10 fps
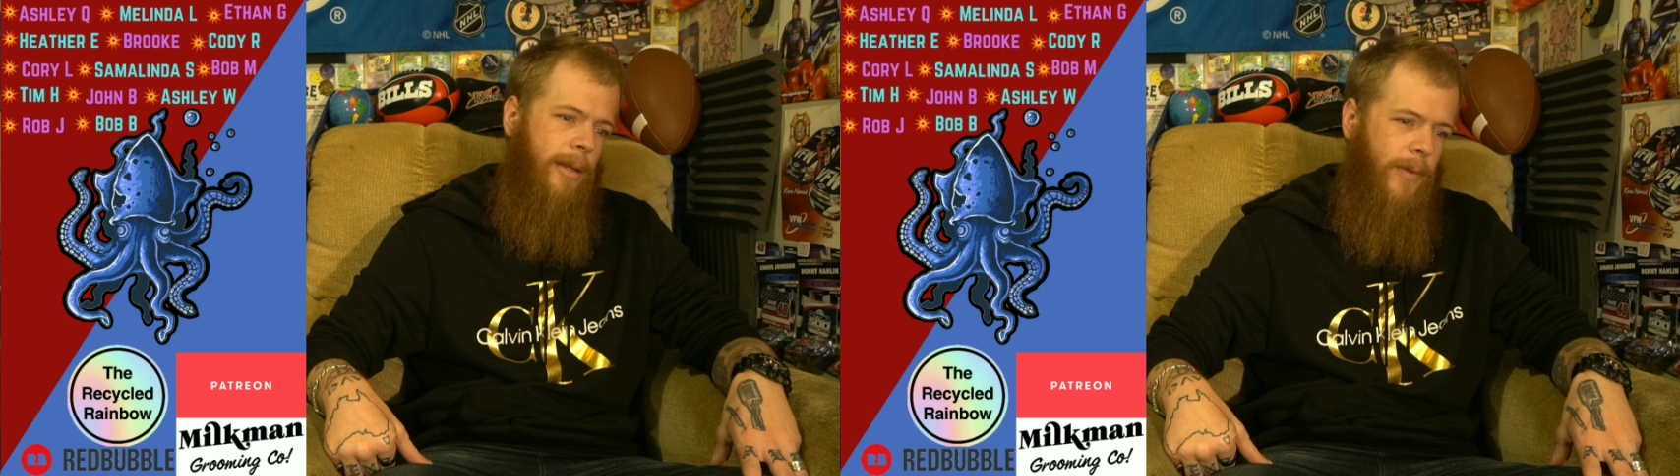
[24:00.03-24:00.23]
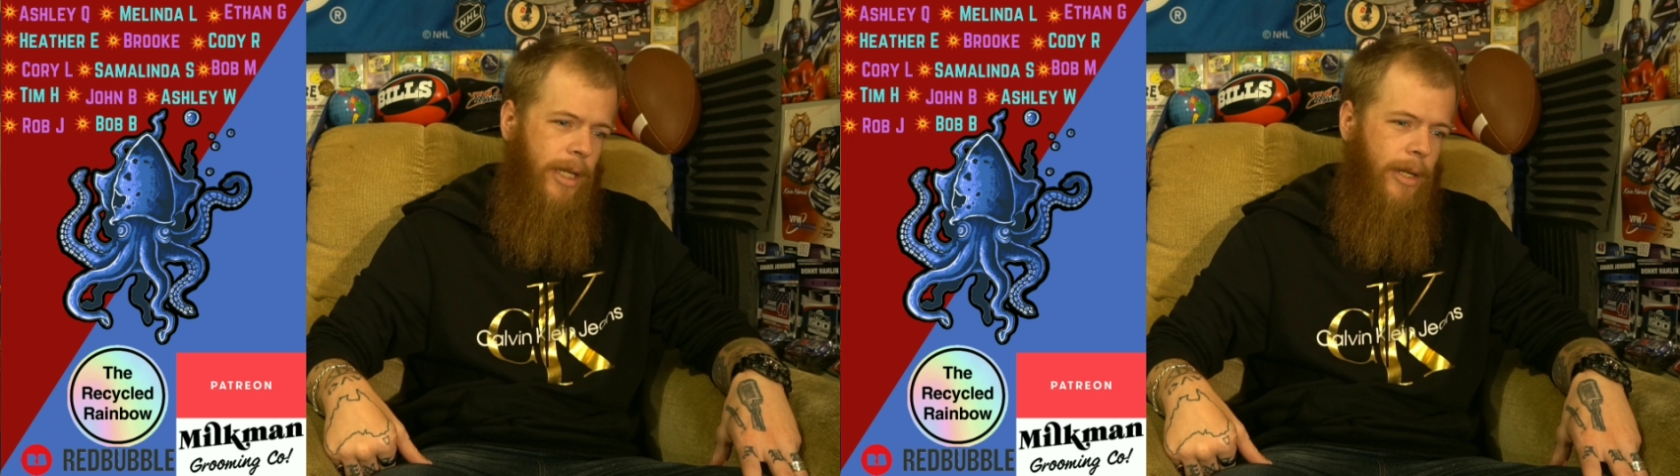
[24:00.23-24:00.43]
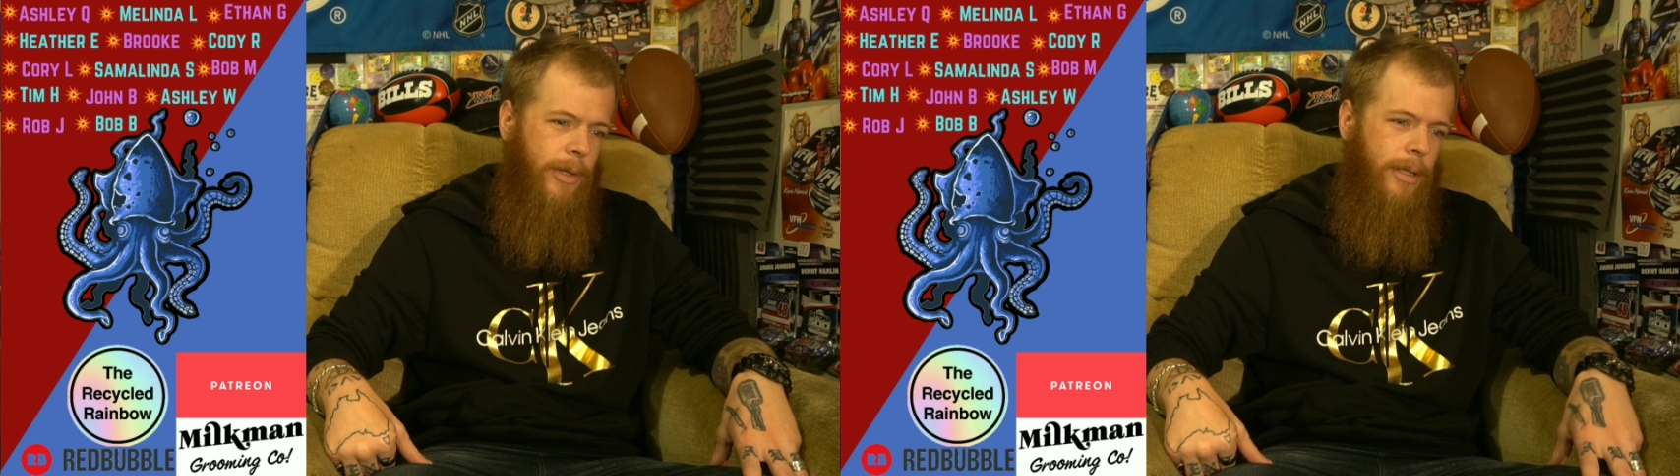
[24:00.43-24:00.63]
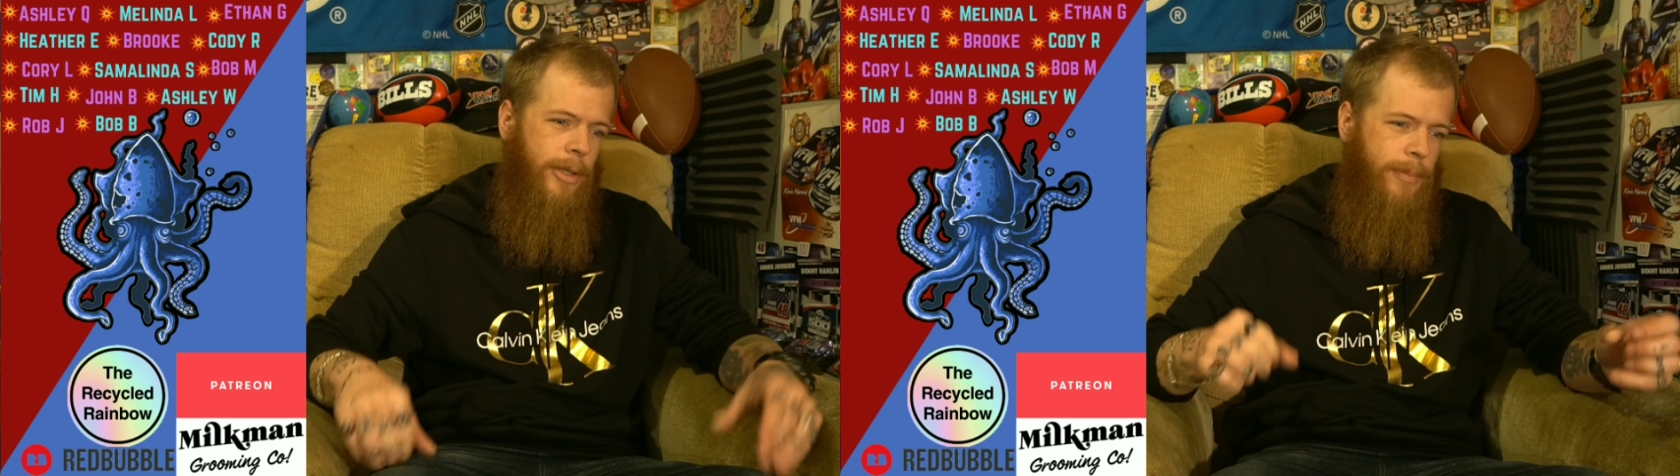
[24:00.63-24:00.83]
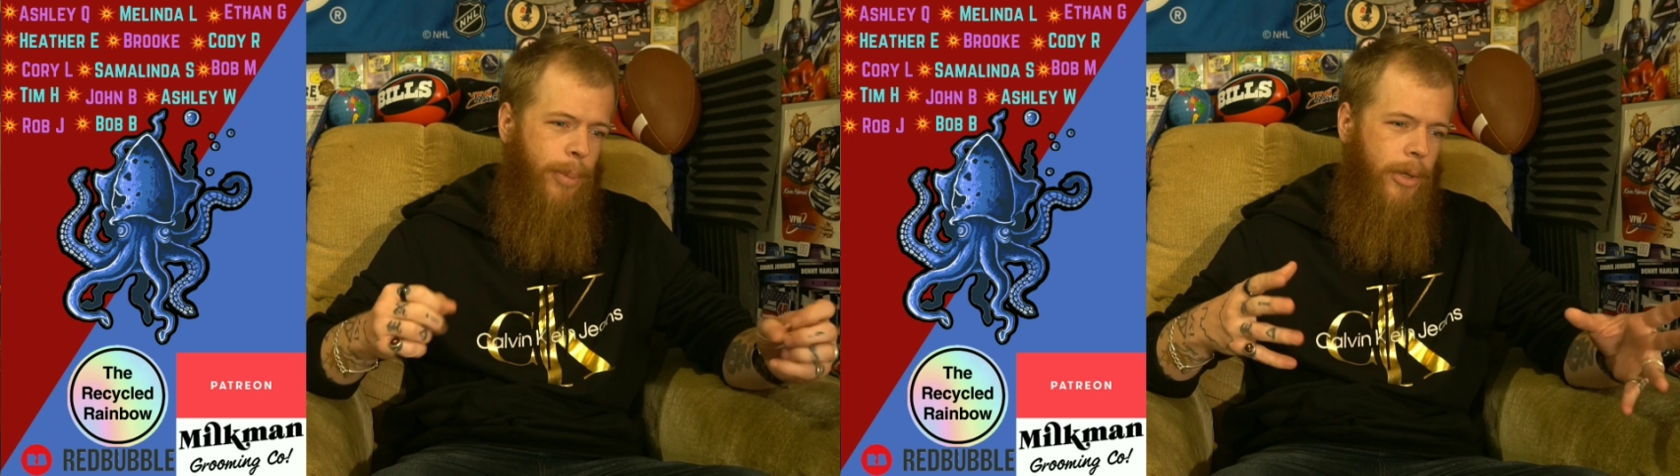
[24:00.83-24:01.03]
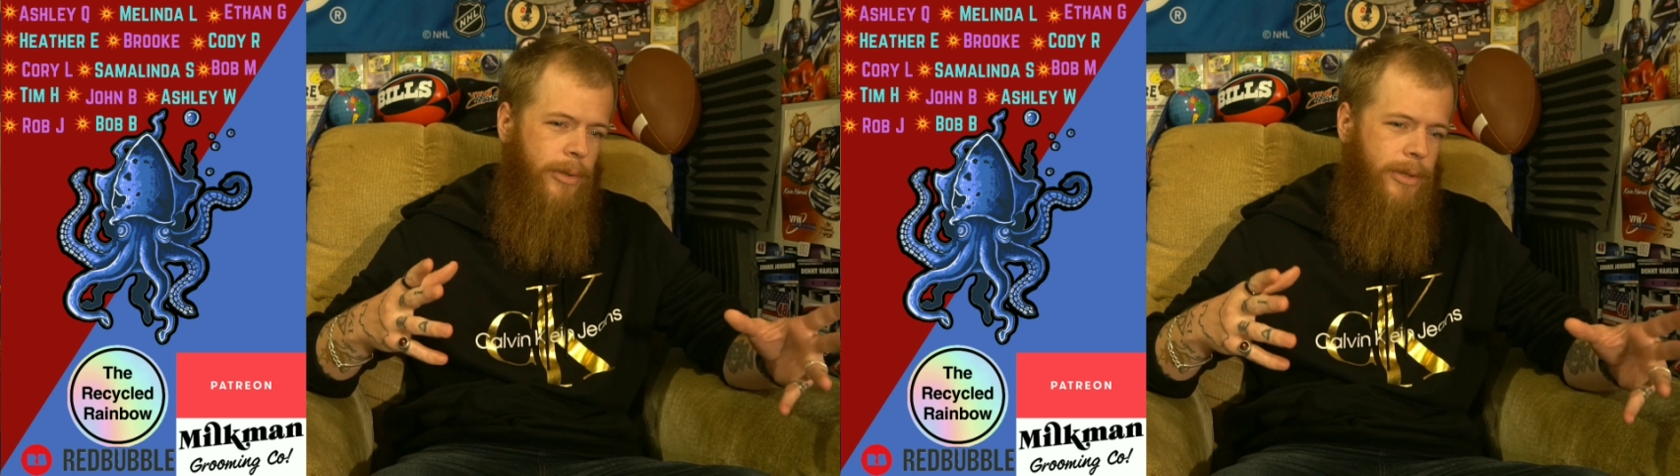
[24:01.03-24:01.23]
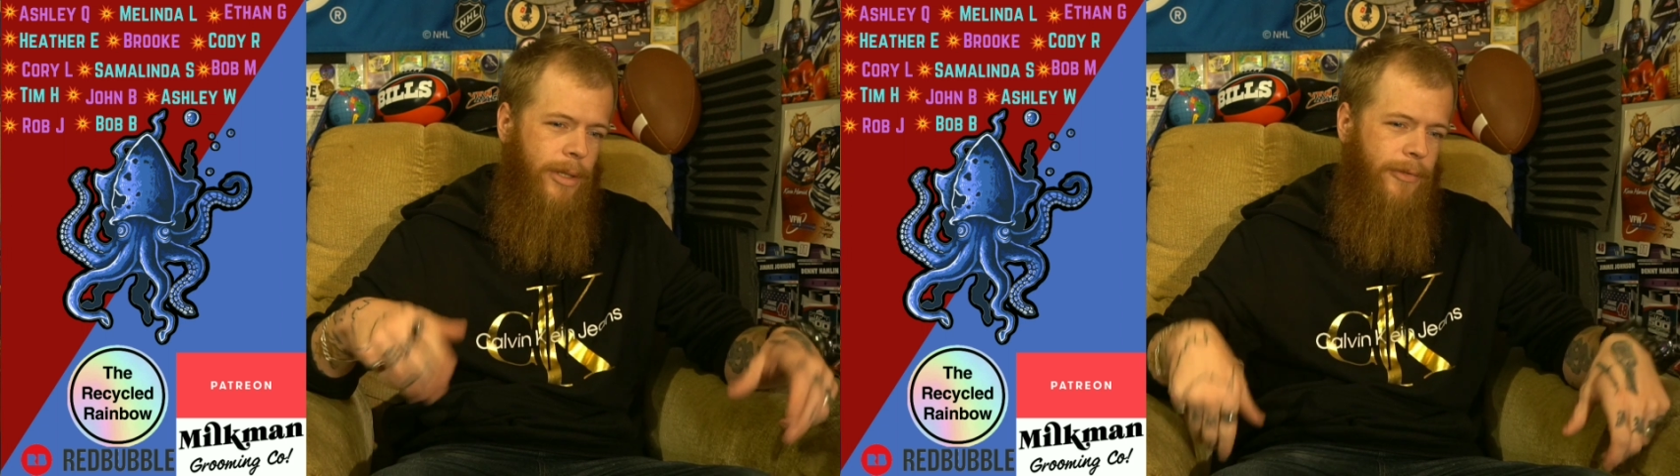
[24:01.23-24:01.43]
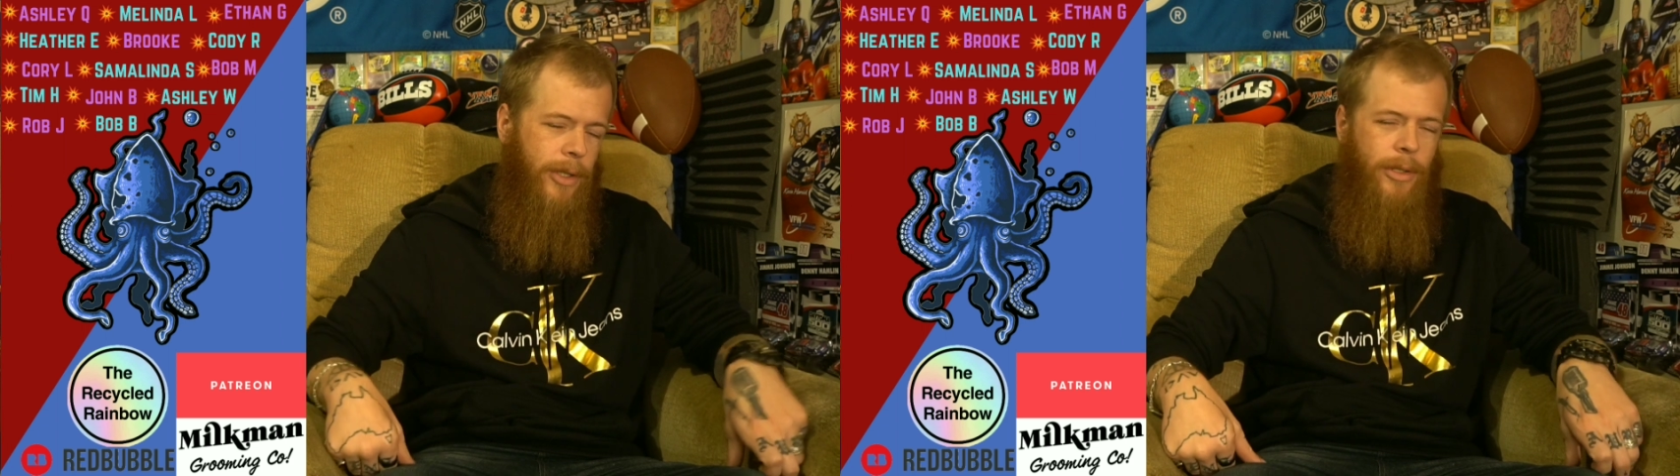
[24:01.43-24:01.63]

end of the video, it just bongs off.